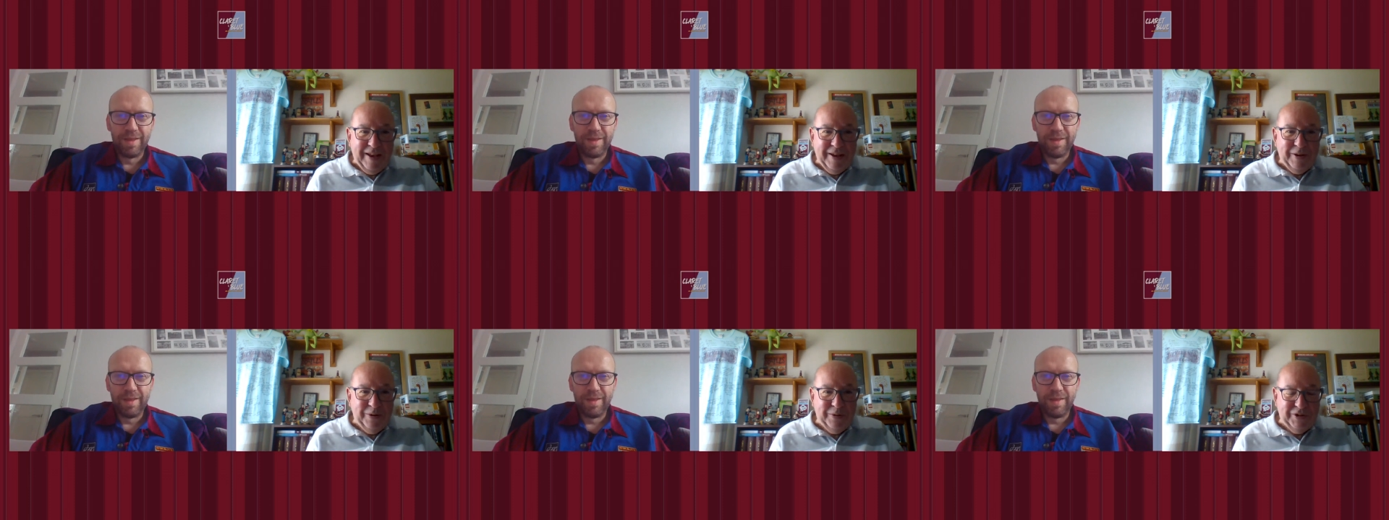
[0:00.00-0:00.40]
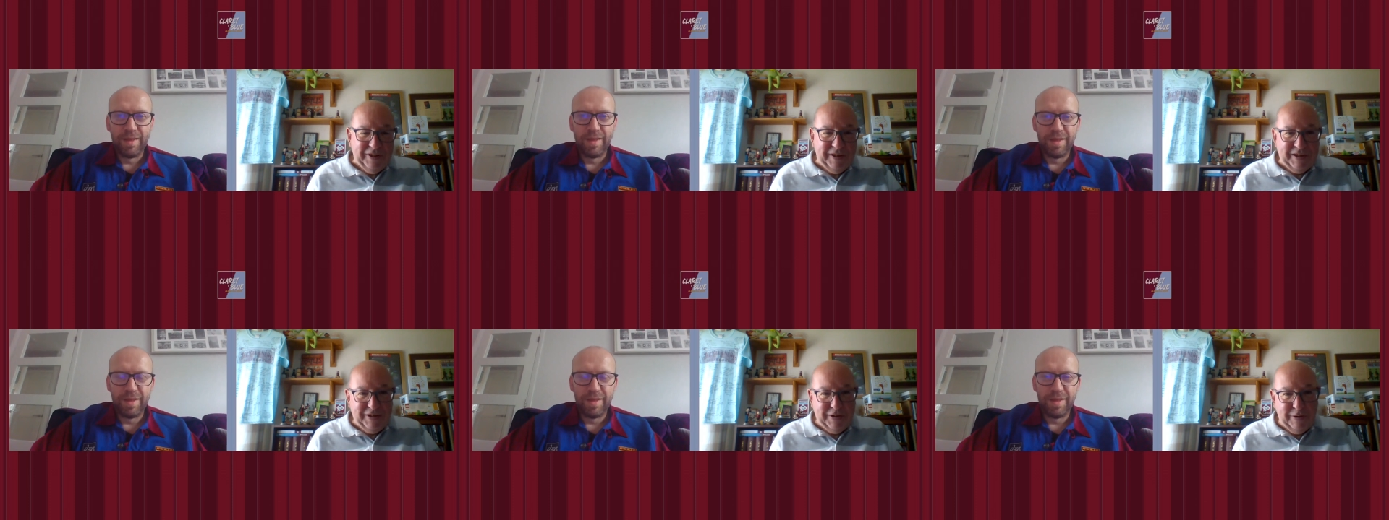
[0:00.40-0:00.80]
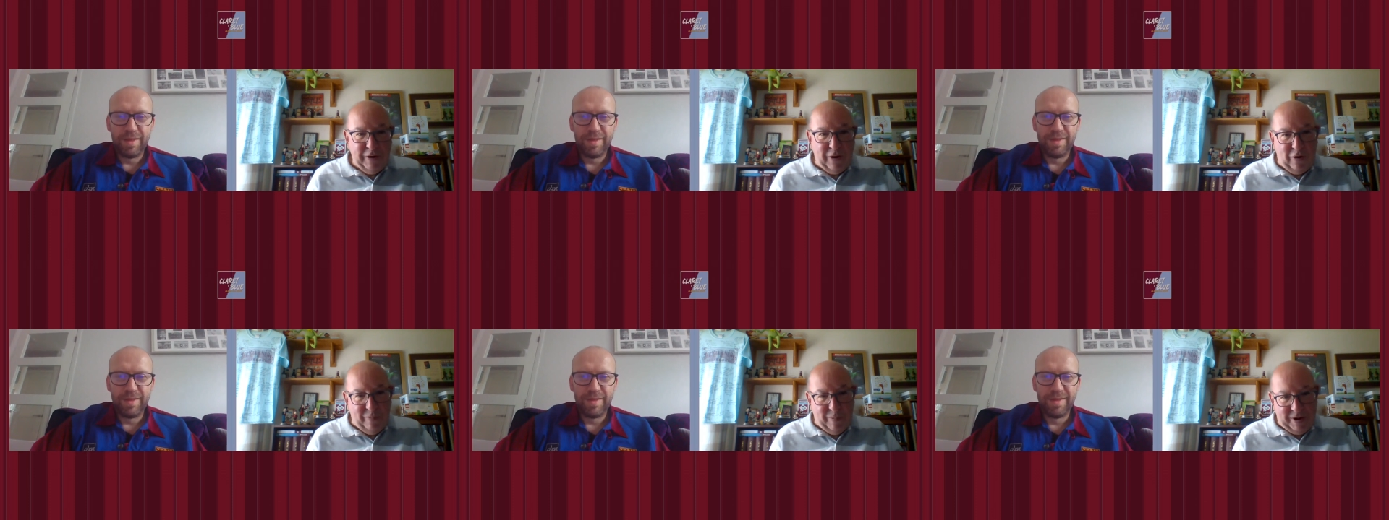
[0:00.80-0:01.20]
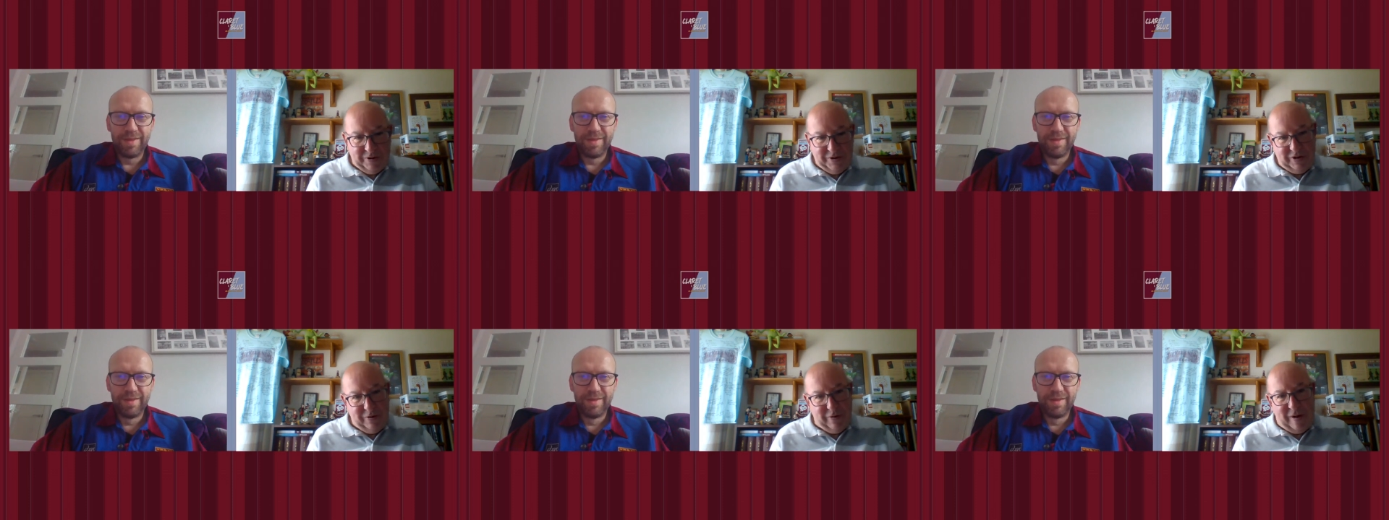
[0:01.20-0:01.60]
Speaker 1: You used to get goalmouth
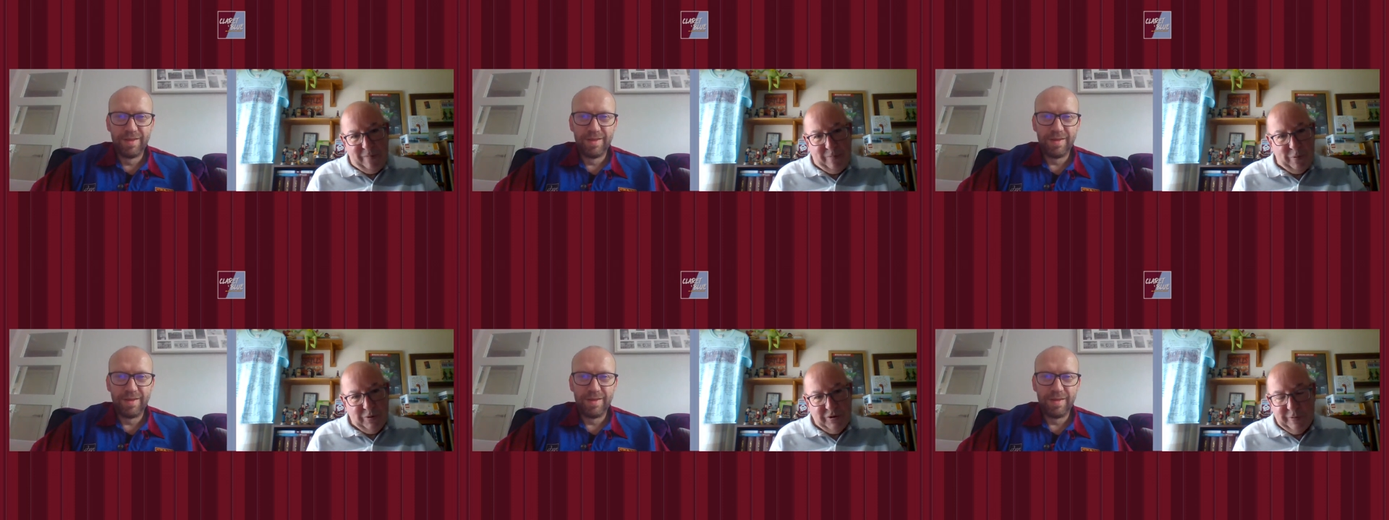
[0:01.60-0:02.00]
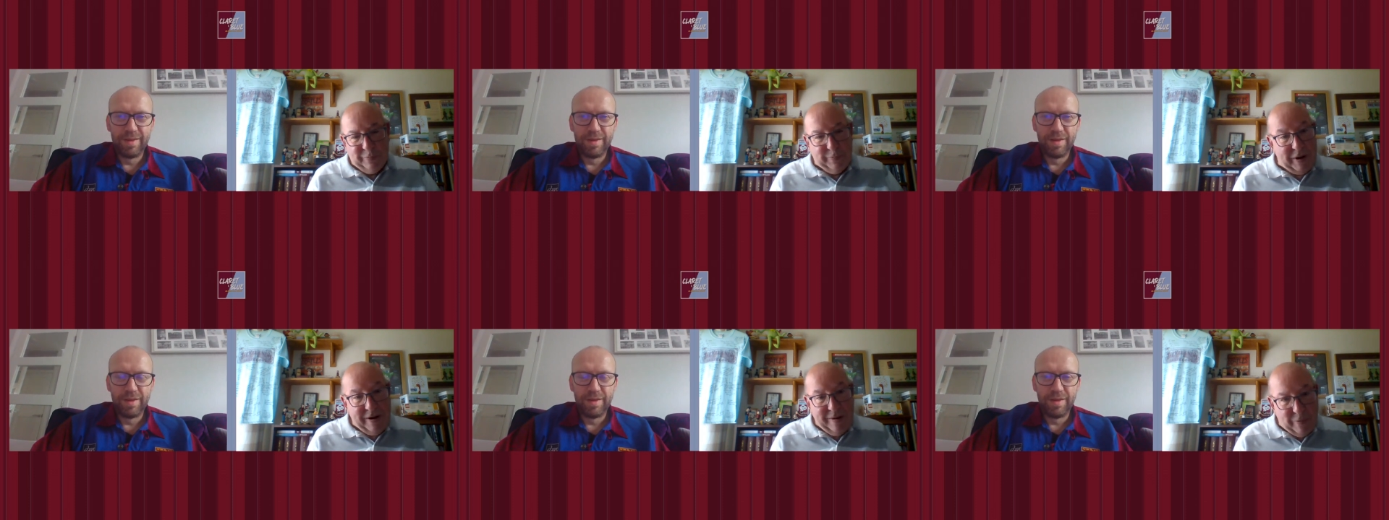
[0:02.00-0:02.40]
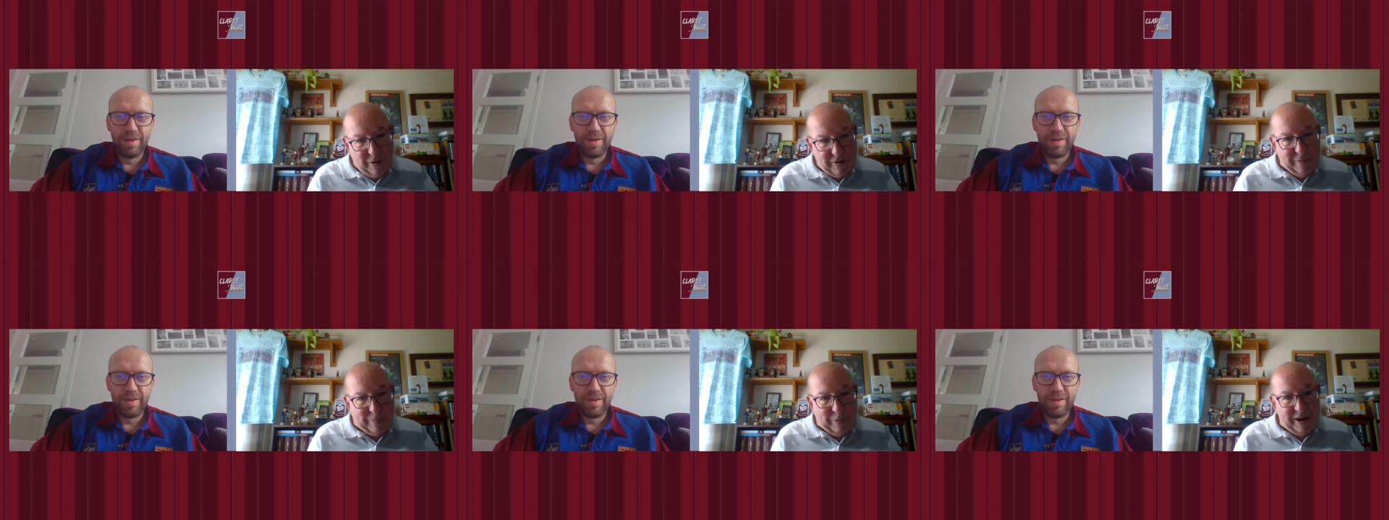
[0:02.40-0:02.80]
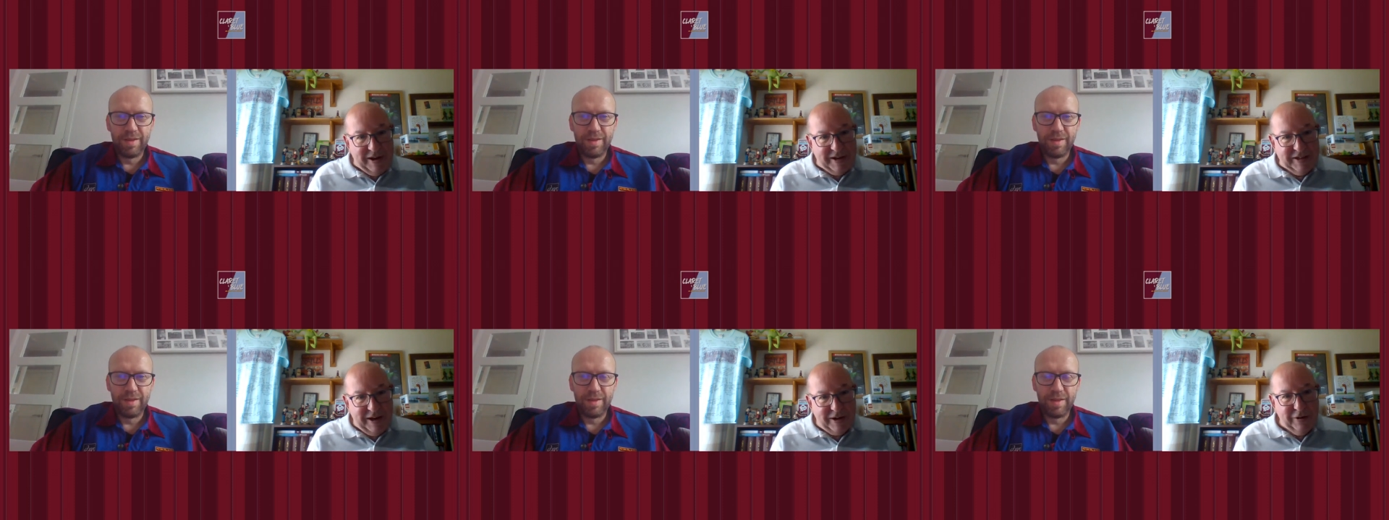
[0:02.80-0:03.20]
scrambles, but bear in mind the
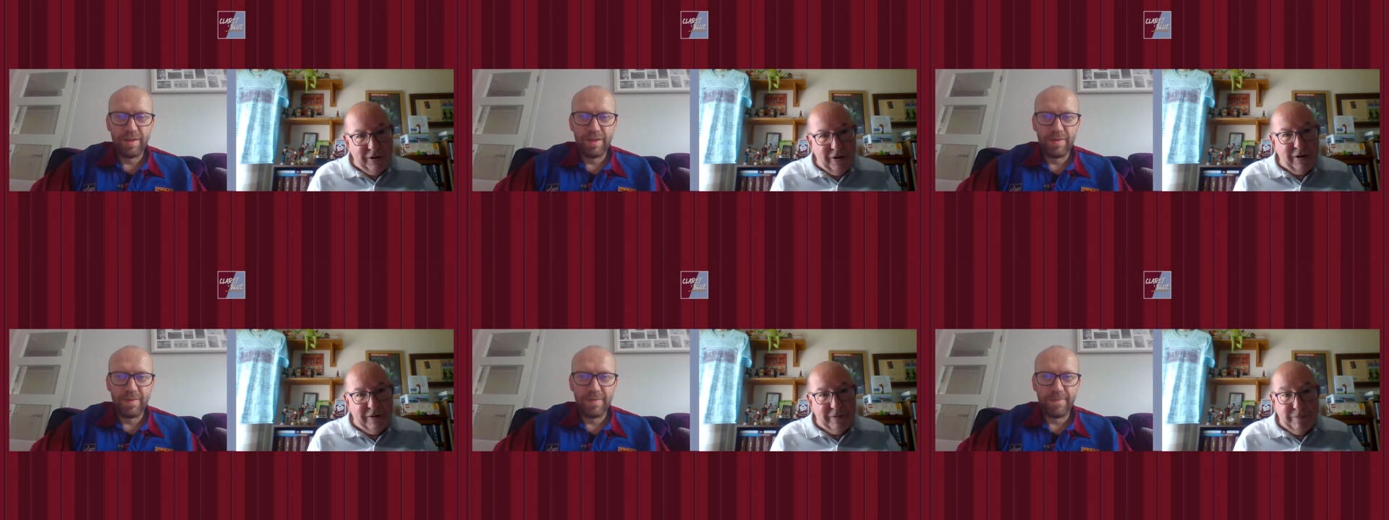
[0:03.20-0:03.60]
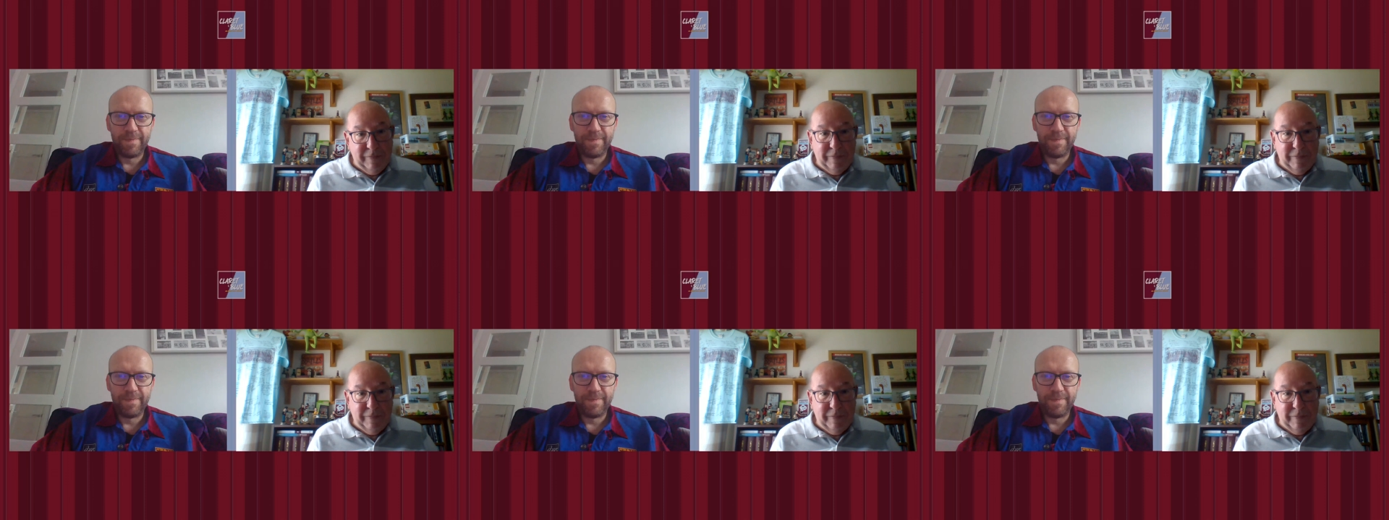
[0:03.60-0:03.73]
players hadn't got